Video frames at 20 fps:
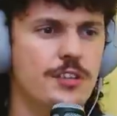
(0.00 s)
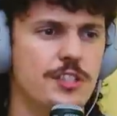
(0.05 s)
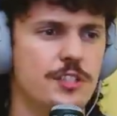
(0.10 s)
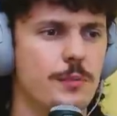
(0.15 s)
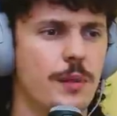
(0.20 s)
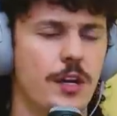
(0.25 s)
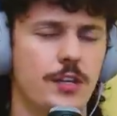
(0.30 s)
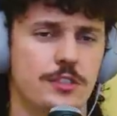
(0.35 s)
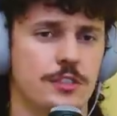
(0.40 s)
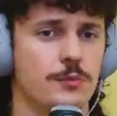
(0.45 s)
to
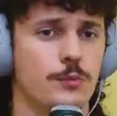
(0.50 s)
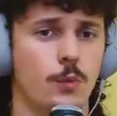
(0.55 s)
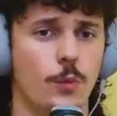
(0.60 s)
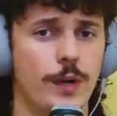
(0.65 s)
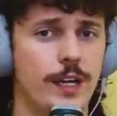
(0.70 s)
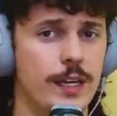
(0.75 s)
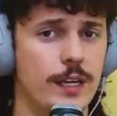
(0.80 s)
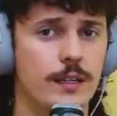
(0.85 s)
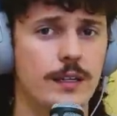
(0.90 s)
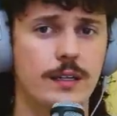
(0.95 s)
smell some
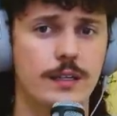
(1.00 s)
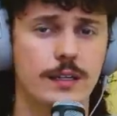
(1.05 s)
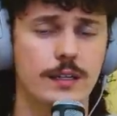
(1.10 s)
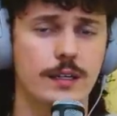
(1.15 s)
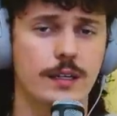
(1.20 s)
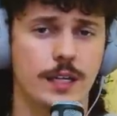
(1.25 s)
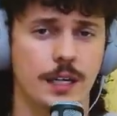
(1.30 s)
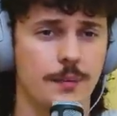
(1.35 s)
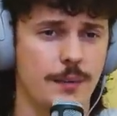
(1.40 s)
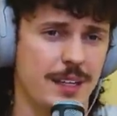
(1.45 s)
weed,
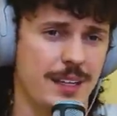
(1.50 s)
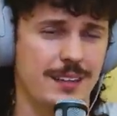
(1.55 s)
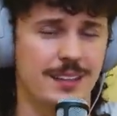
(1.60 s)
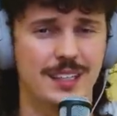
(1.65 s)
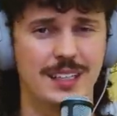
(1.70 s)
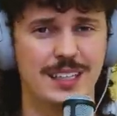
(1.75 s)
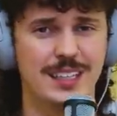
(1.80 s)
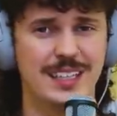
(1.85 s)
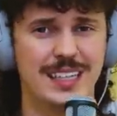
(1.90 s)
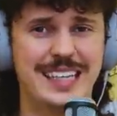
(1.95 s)
and I'm like,
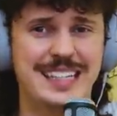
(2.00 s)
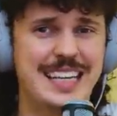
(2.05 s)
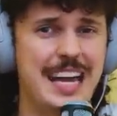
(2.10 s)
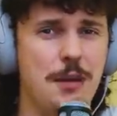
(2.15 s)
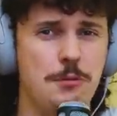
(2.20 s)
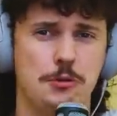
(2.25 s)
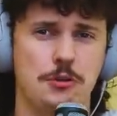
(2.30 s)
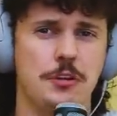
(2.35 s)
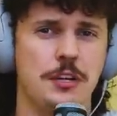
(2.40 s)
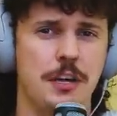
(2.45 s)
"It's
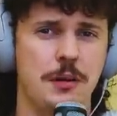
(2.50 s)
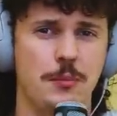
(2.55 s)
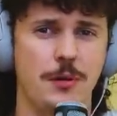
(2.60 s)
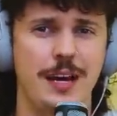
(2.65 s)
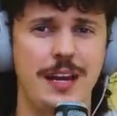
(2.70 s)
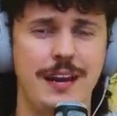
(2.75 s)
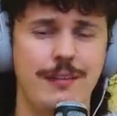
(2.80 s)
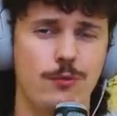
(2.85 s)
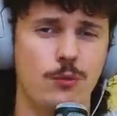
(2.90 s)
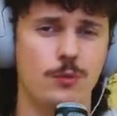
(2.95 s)
Amsterdam,
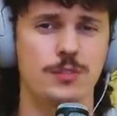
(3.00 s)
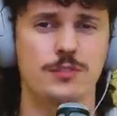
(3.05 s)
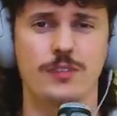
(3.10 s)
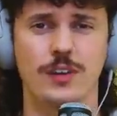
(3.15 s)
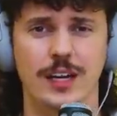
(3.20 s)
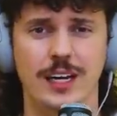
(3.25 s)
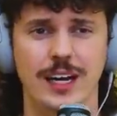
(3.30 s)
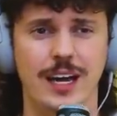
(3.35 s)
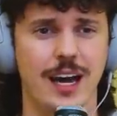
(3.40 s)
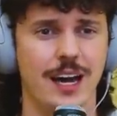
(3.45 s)
right? Everyone's
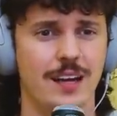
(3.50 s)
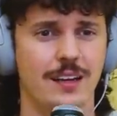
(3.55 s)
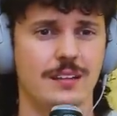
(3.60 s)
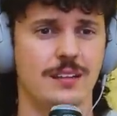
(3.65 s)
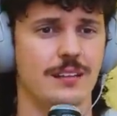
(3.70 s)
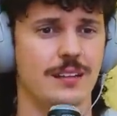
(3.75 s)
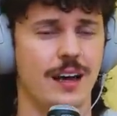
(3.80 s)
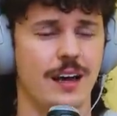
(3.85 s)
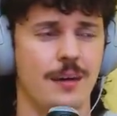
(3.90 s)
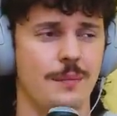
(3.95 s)
fucking high all
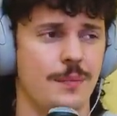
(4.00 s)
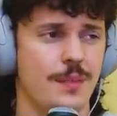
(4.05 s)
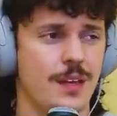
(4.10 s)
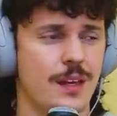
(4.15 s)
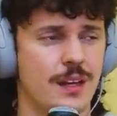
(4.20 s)
the time."